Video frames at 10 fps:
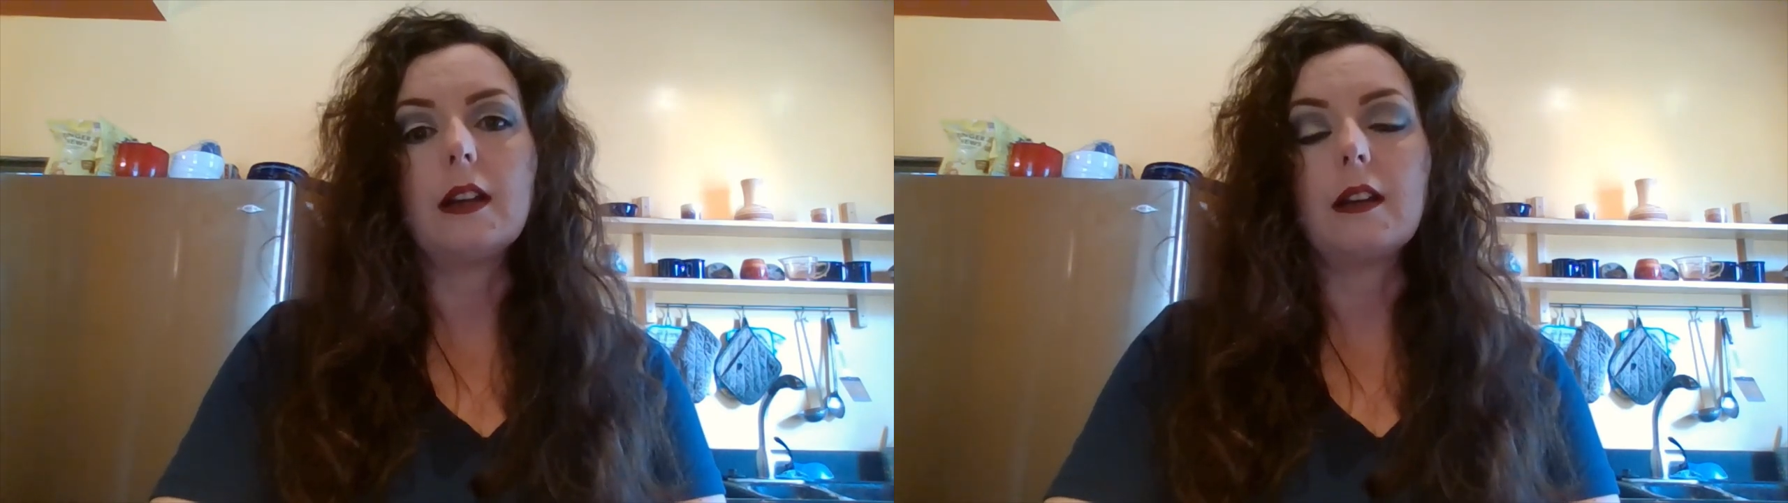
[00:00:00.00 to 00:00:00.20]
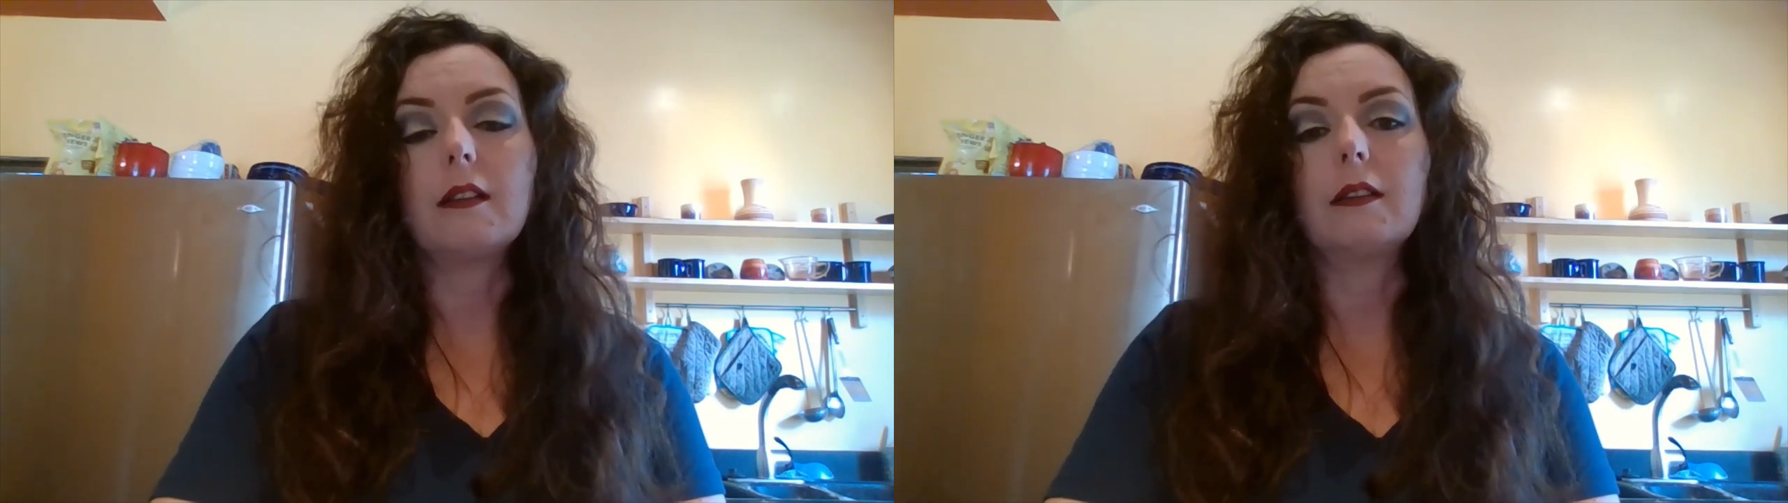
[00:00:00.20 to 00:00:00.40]

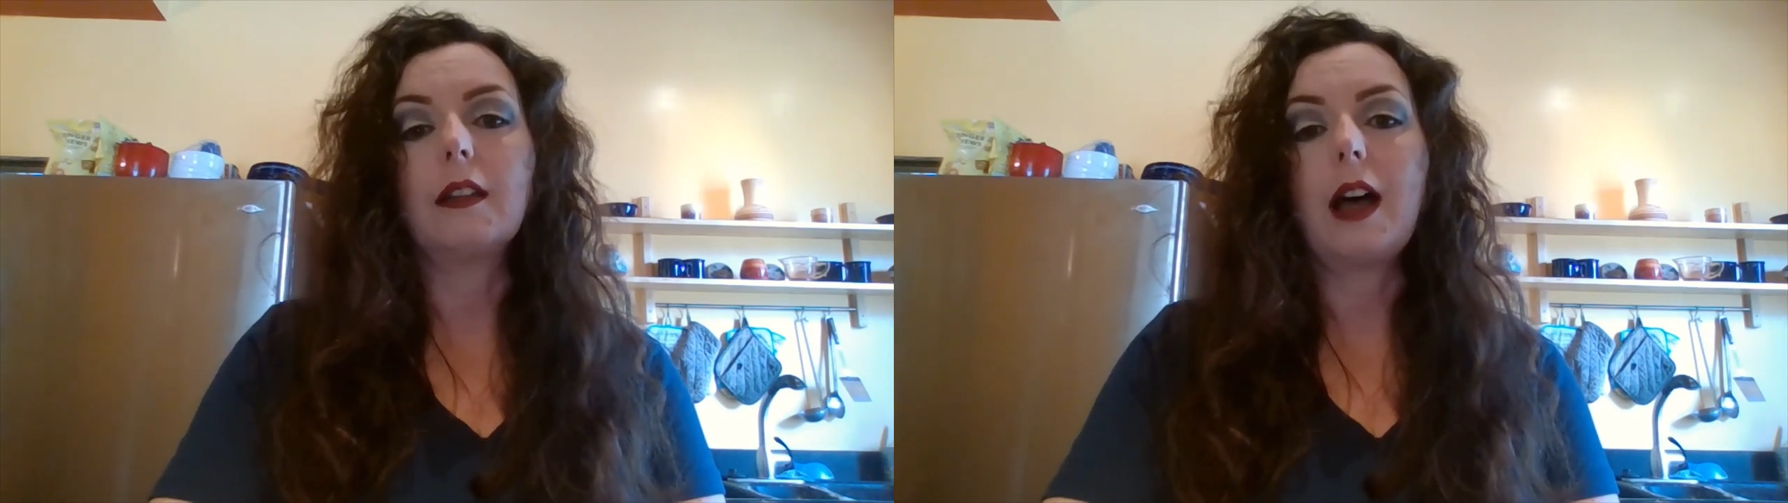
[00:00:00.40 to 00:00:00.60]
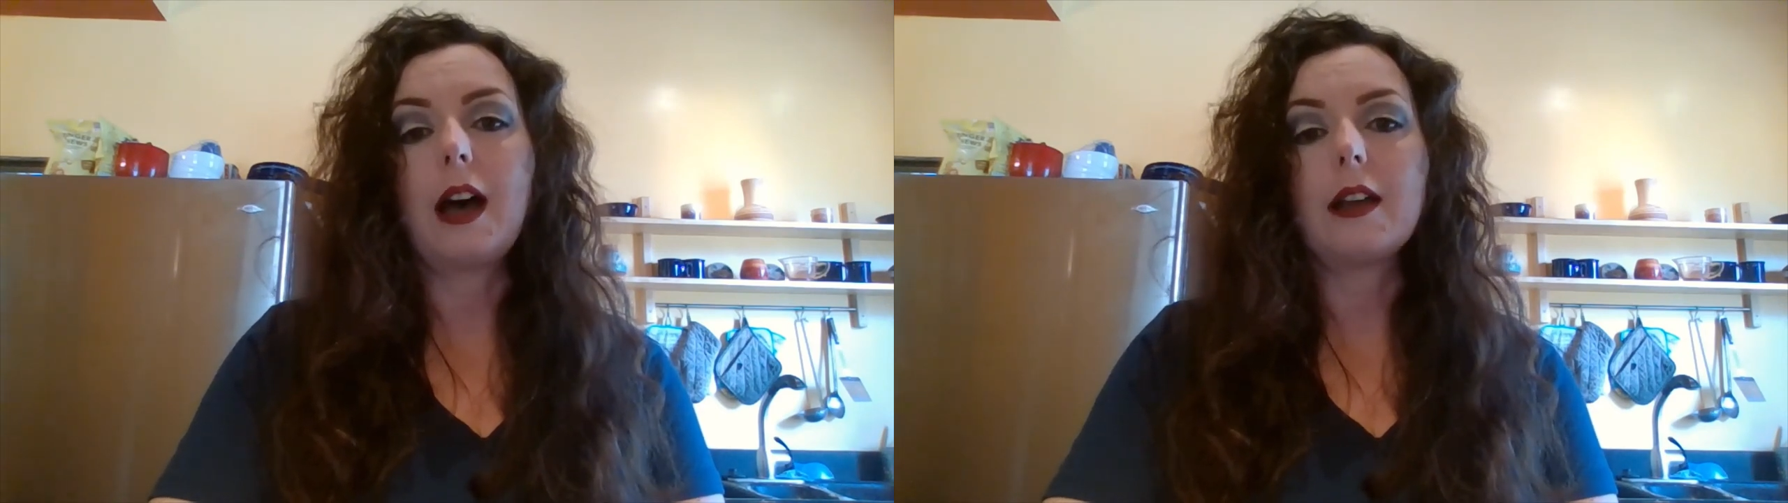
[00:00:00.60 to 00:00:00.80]
eating a
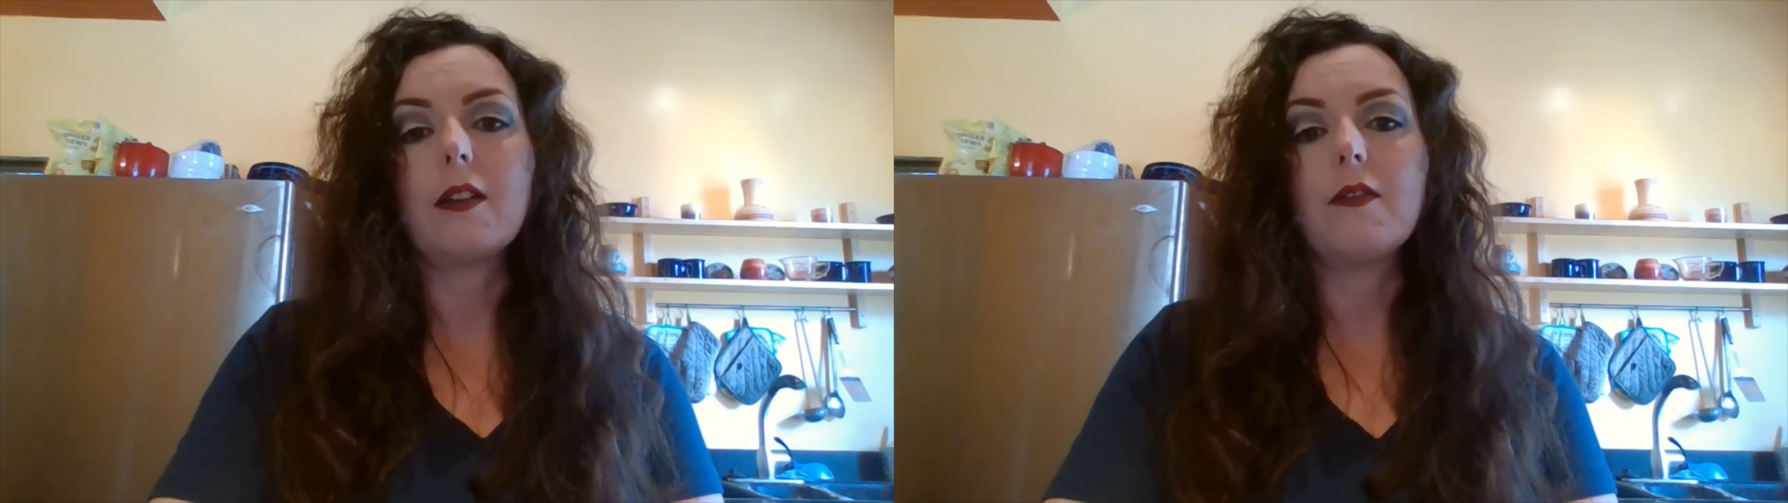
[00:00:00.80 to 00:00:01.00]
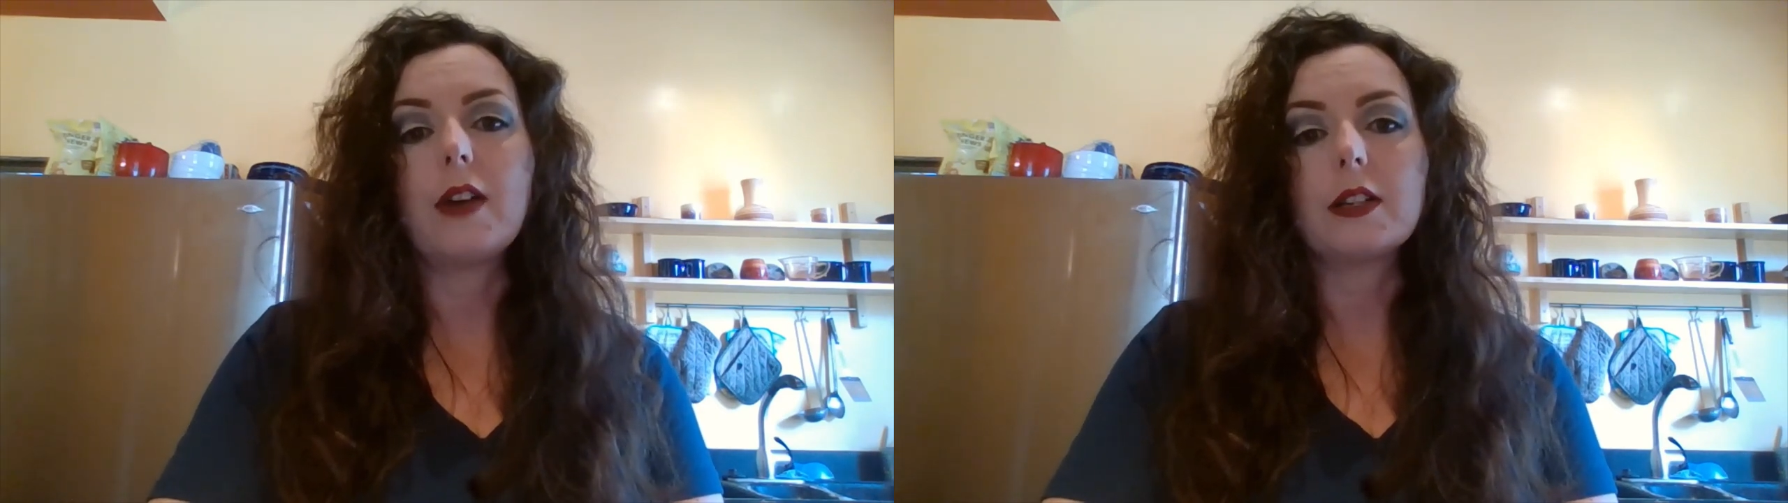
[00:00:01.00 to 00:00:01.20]
lot
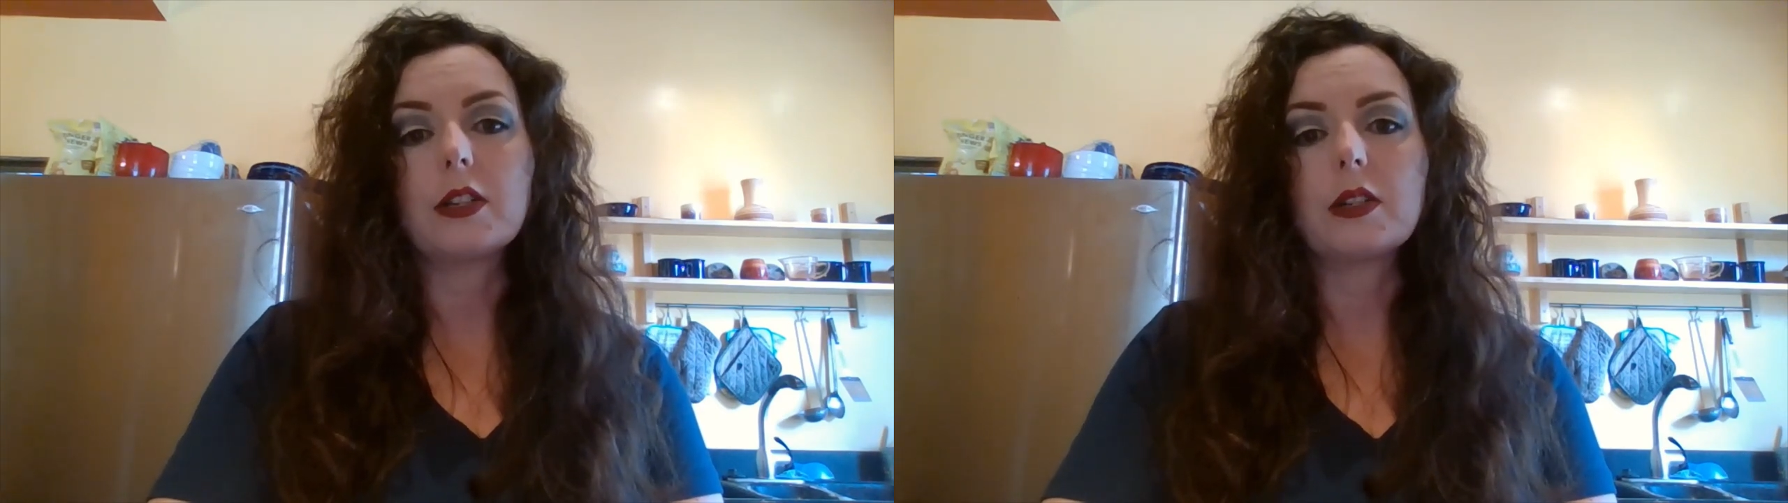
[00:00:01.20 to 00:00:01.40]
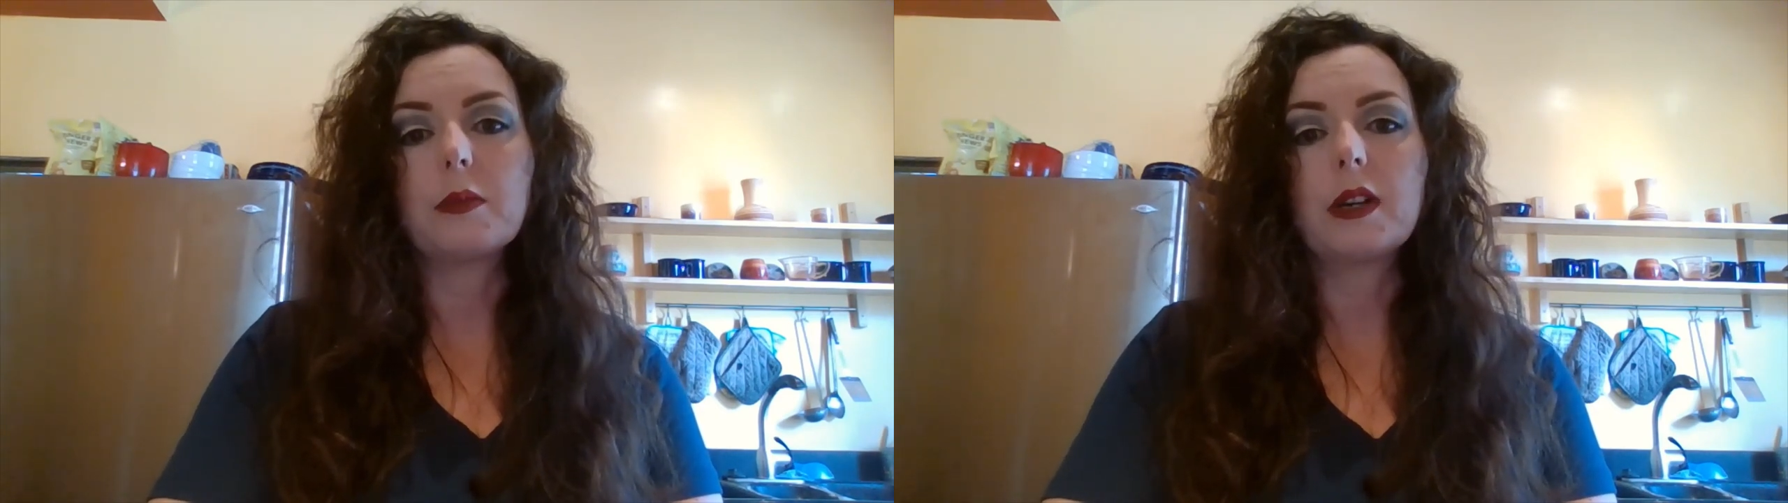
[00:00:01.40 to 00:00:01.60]
of
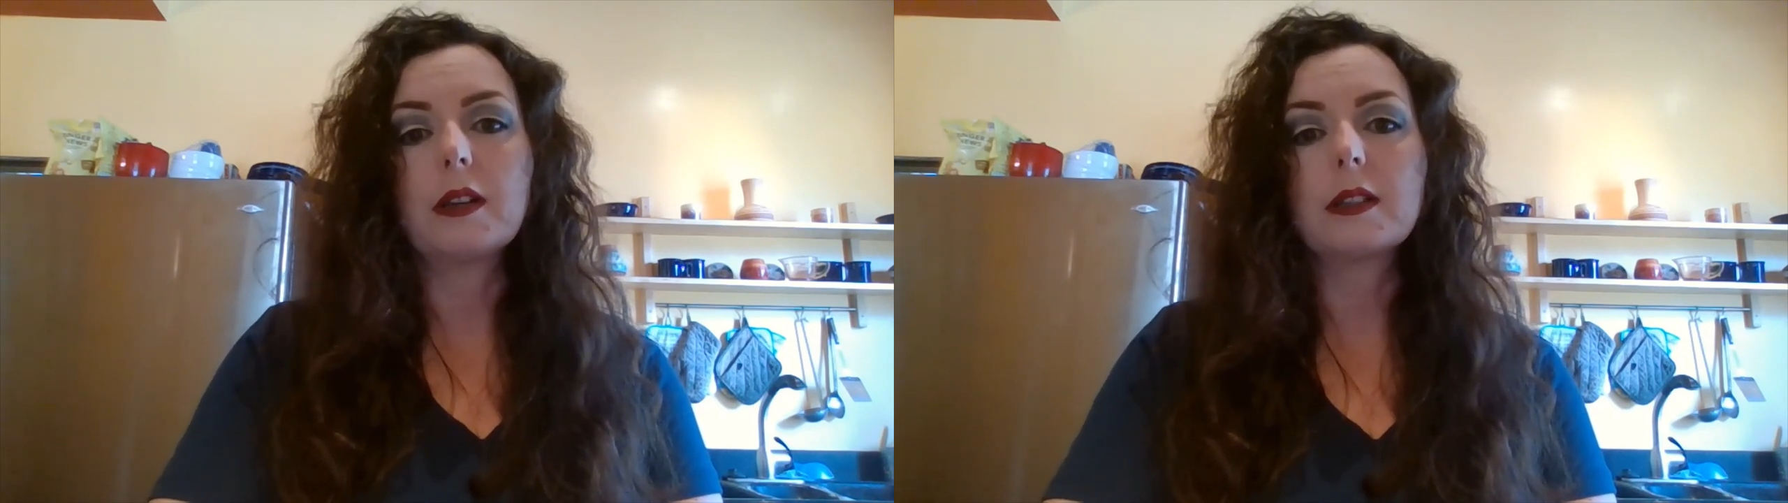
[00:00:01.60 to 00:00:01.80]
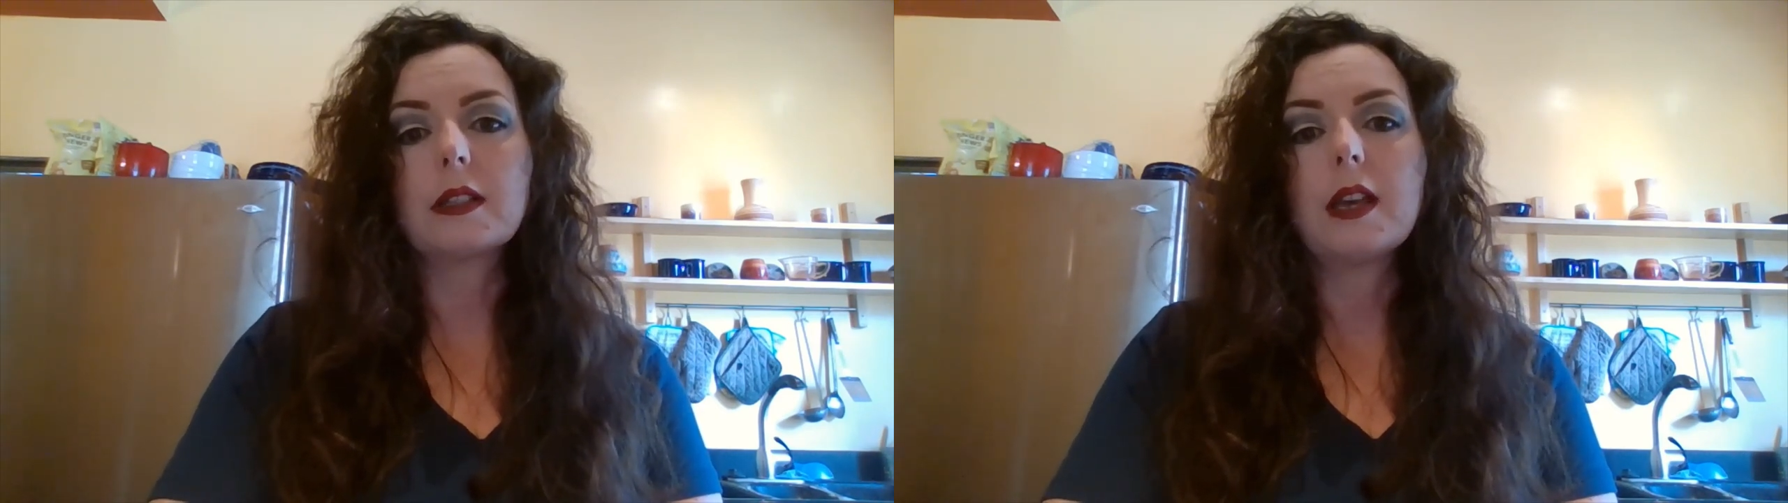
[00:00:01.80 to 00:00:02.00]

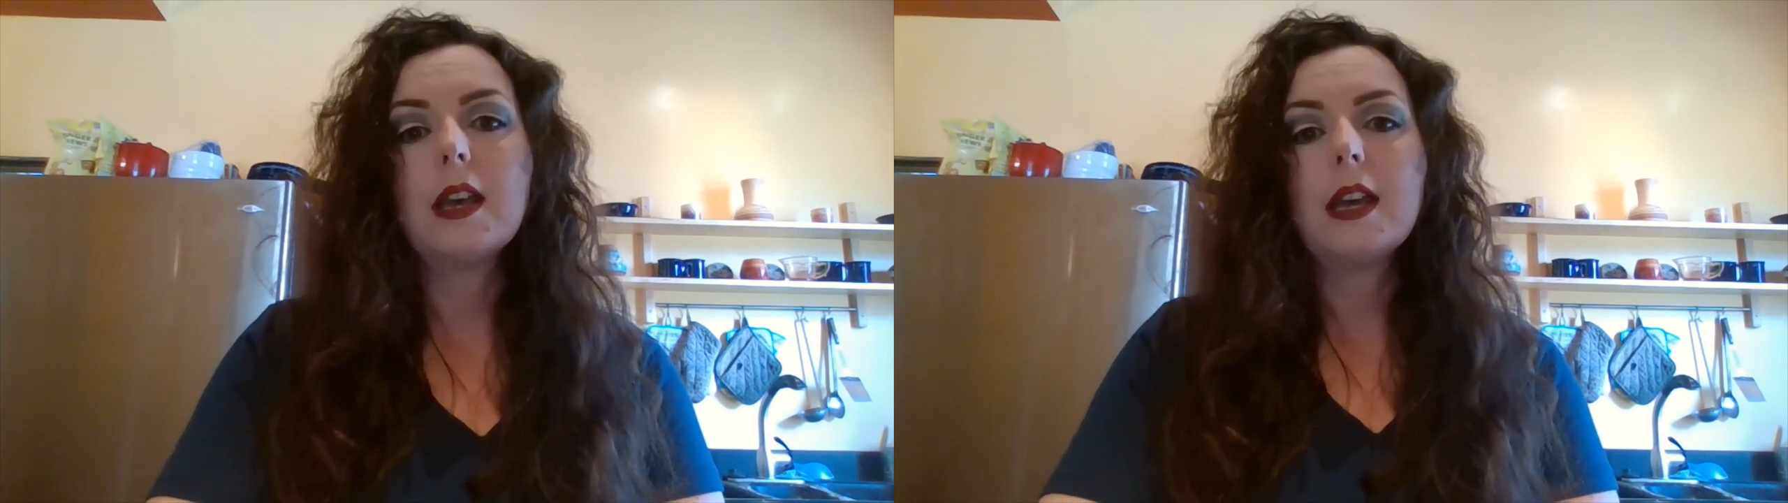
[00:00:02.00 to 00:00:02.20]
vegetables.